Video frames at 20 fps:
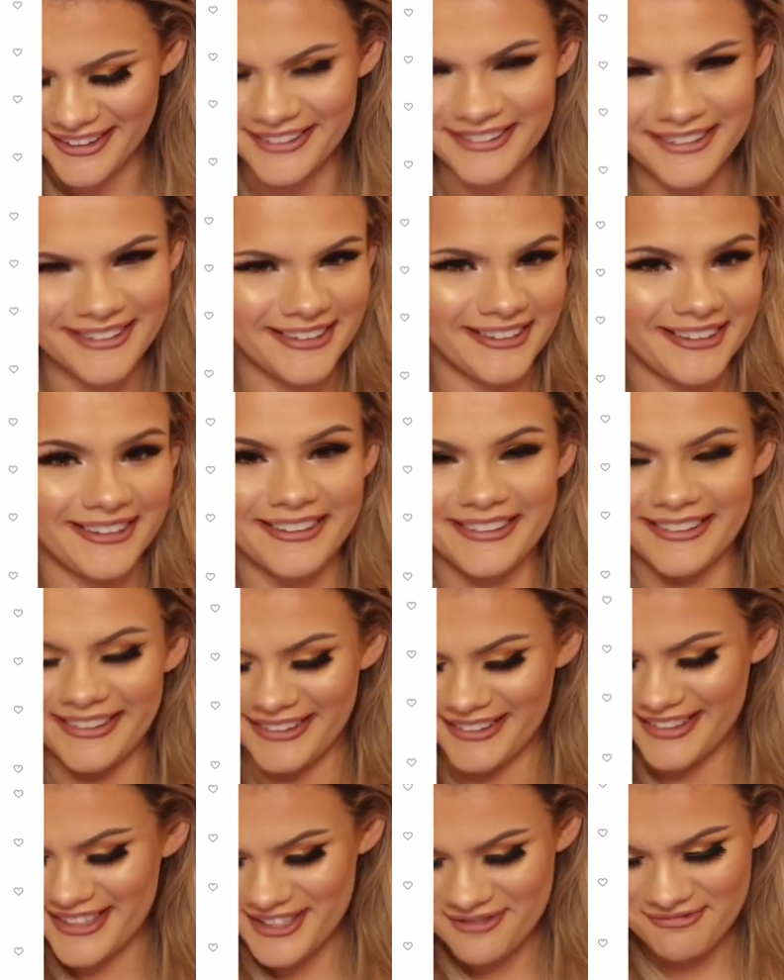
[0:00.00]

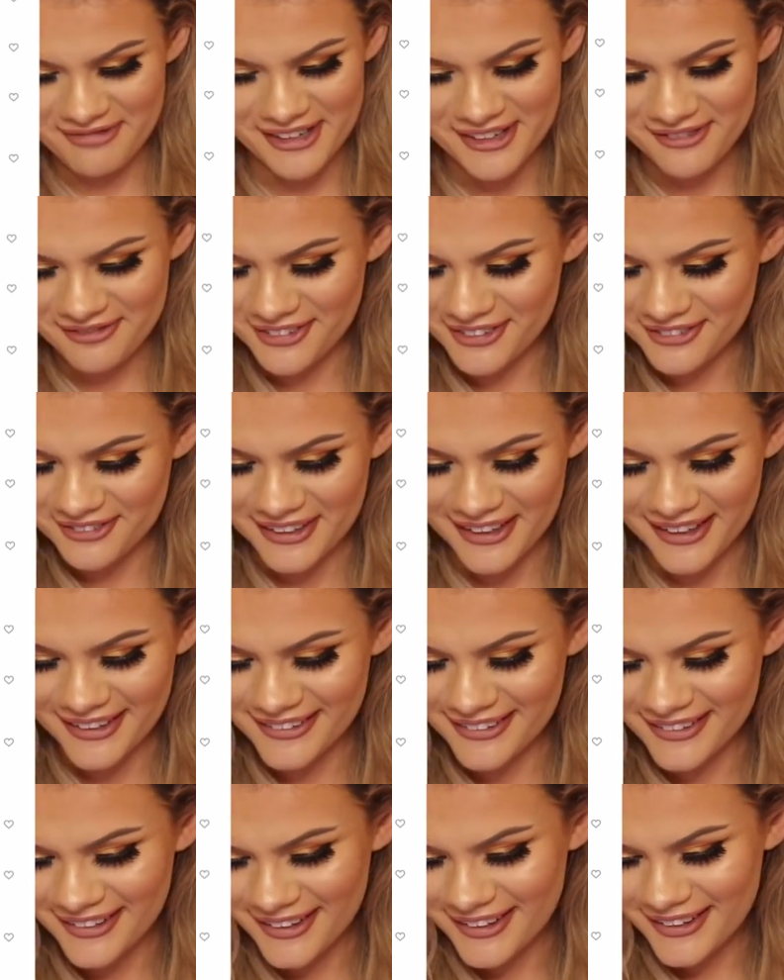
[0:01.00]
Jesus, these people,
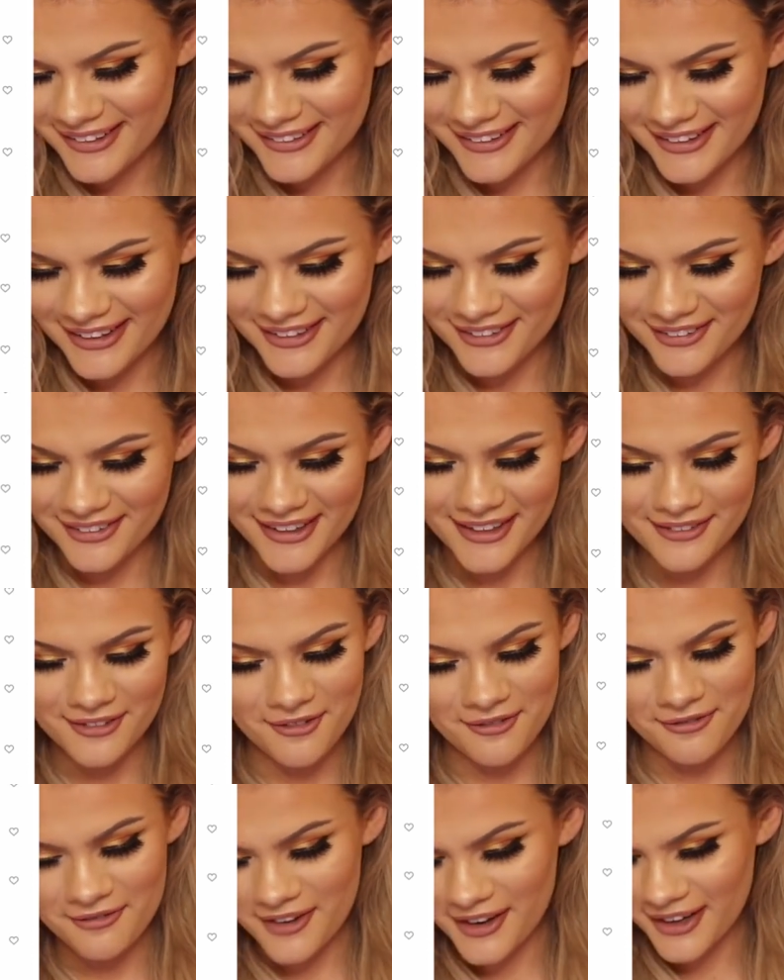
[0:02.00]
man. They don't give
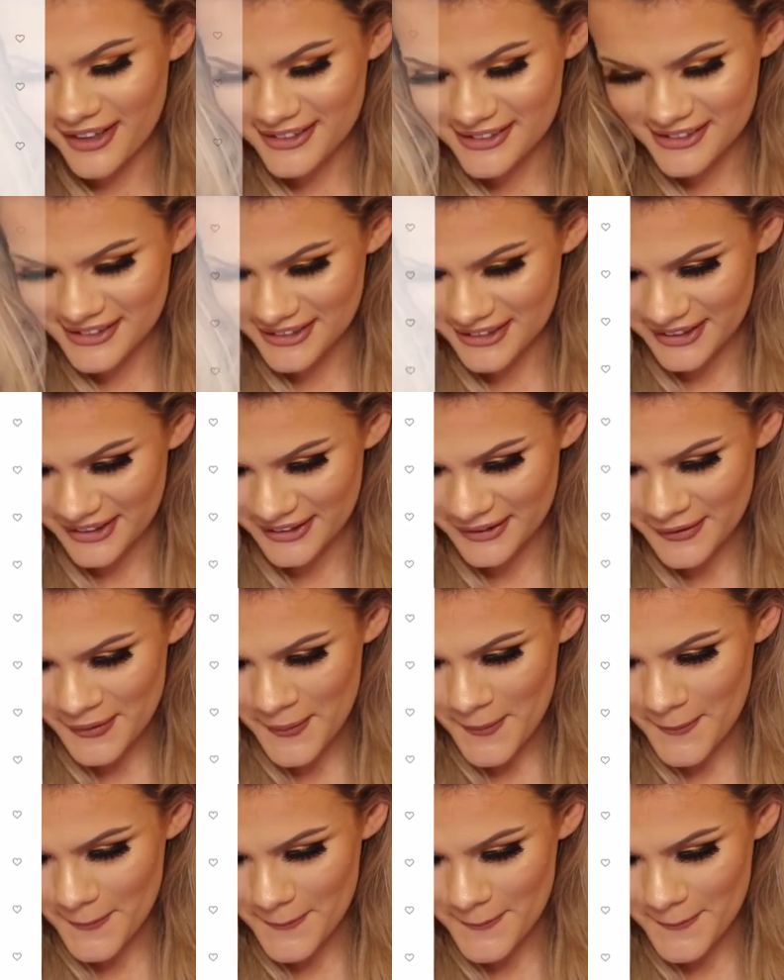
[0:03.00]
a fuck, do they?